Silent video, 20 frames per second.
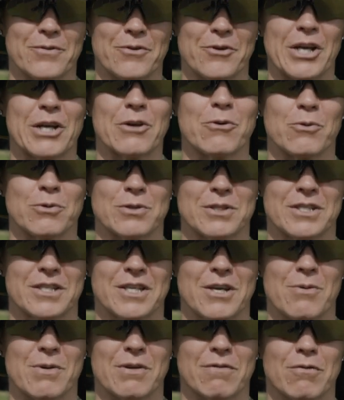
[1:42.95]
records
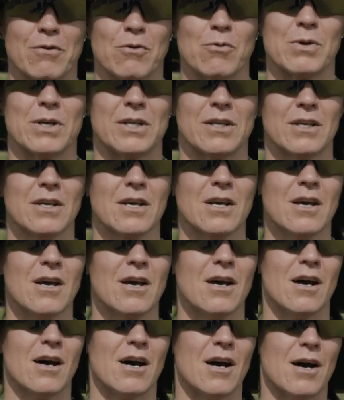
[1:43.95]
going forward.
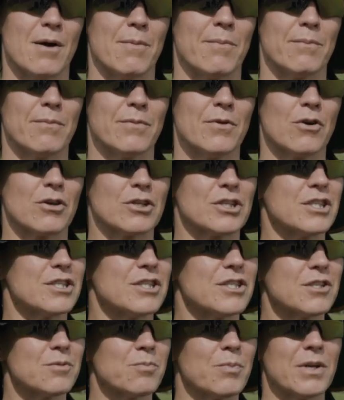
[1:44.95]

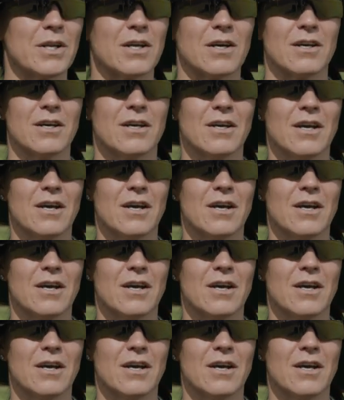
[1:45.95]
She's just been